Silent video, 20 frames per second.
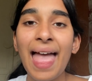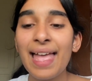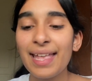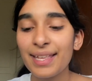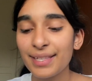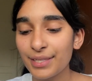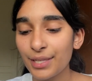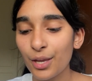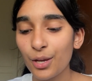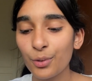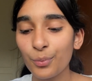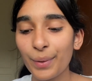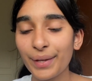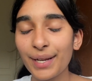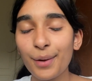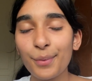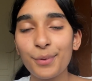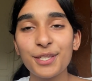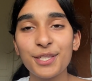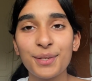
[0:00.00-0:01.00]
so when
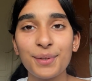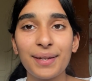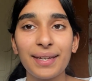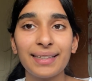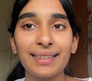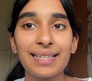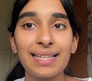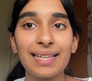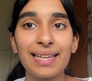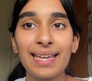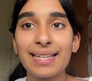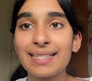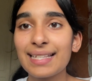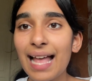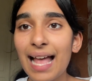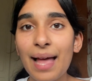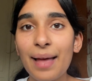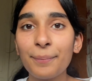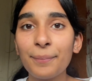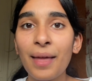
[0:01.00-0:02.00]
I was doing the
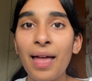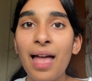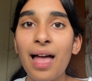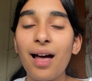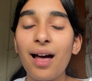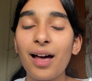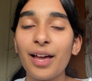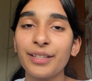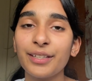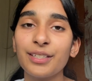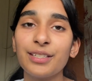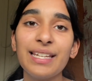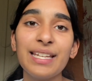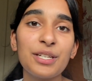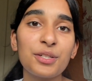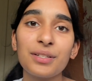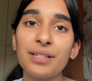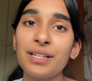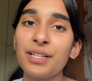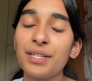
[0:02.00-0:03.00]
exam I could
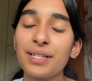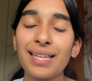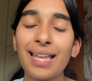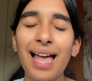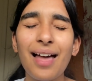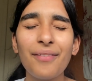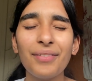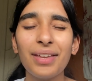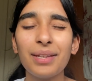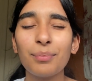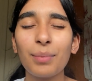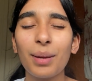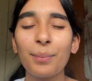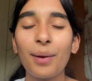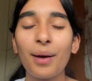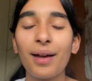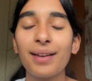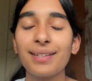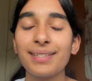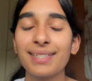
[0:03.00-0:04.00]
literally just have it in my
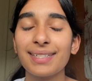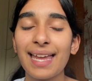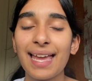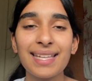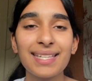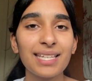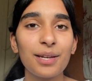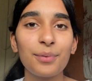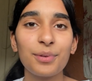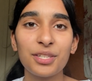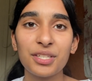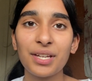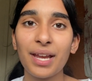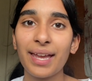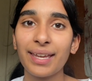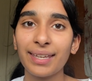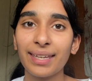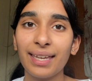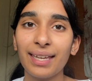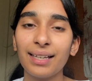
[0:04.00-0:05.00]
mind, and as I was
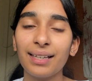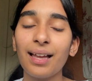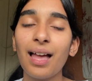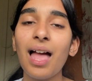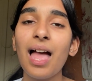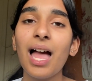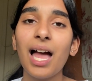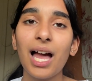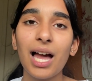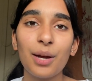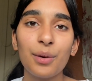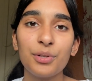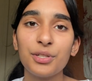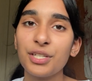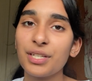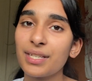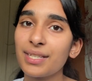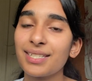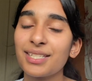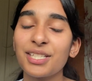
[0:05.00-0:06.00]
checking I would
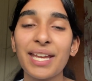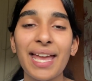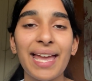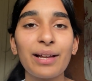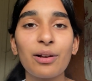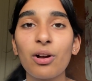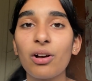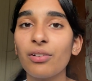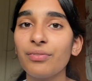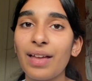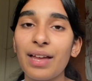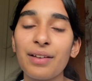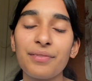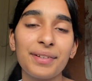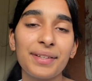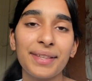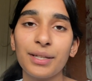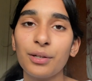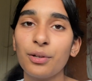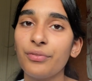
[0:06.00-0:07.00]
just check off
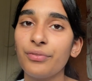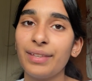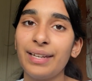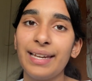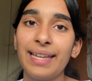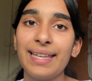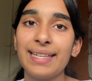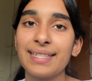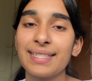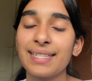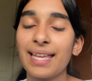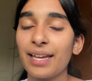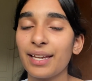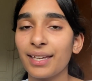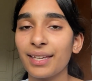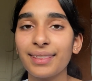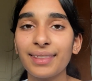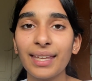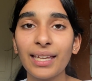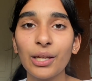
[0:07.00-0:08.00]
everything off the list that I
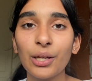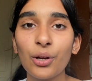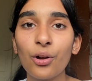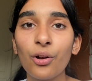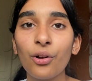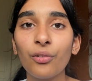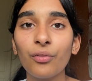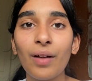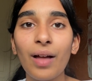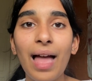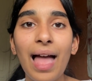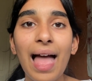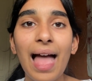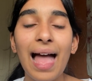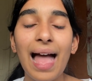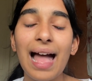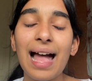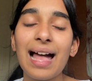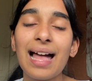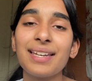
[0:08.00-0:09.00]
could think of,
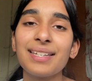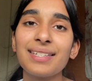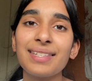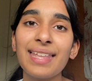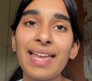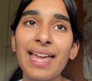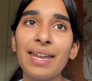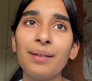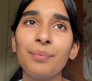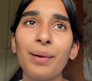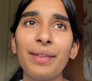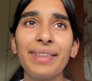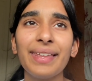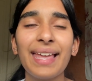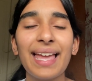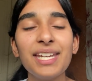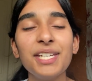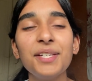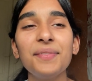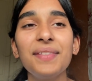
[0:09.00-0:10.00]
and then by
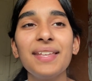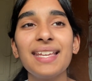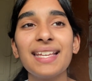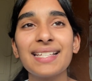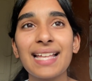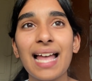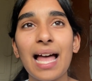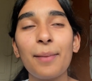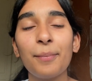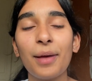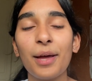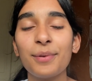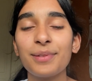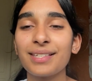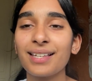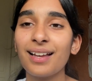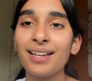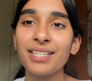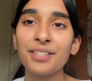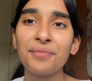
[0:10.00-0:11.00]
the end of the exam I was
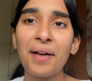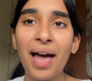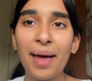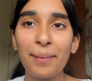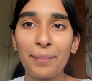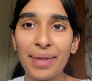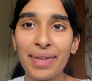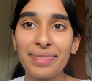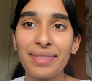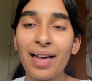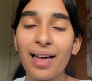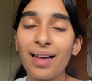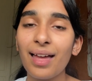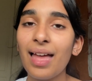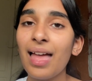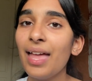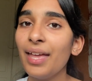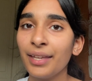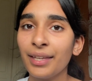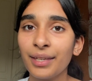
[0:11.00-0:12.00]
kind of happy that
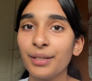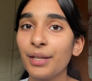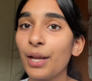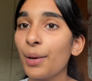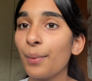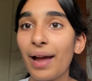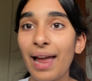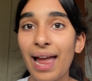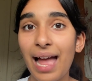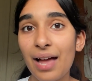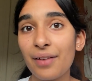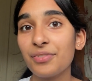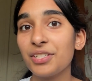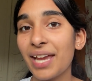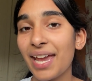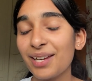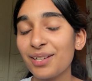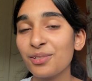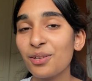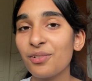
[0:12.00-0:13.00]
I have
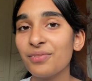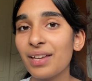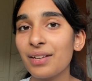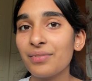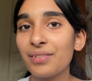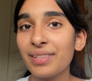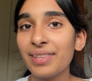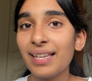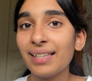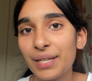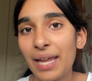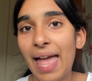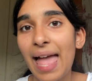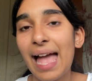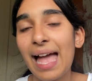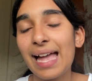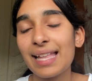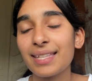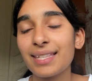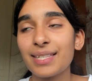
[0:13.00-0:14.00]
checked off everything,
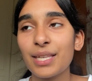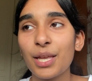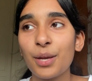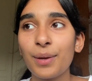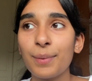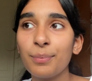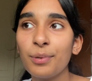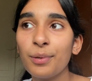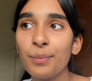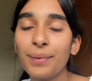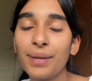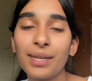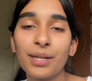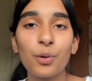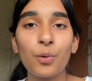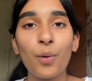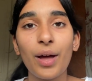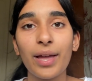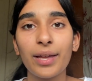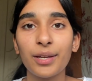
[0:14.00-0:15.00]
and so it put me in
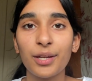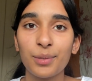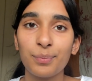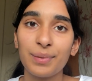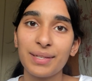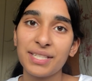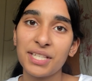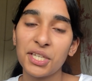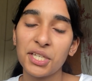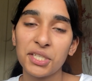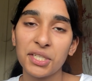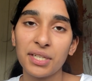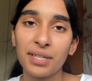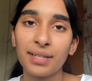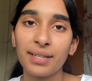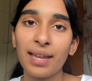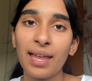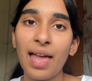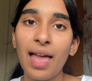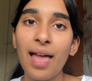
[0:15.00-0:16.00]
quite a good
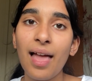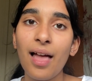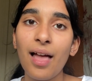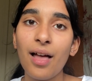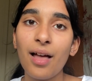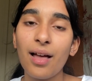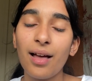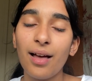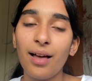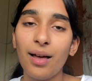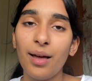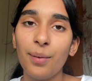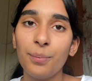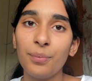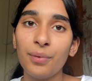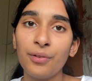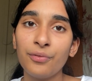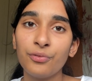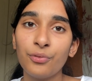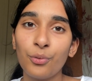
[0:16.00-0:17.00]
position
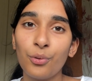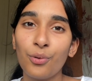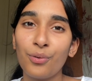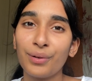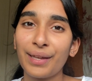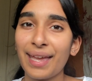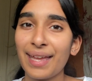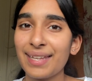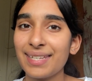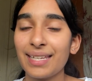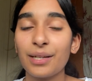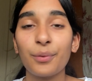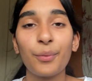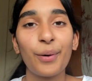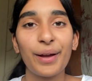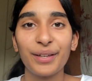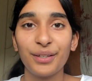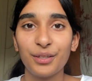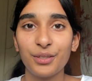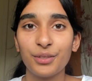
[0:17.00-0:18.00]
for getting
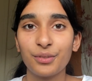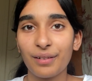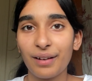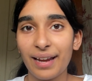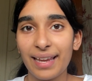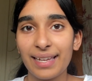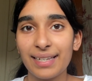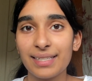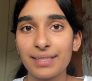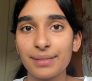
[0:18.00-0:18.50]
quite a good grade.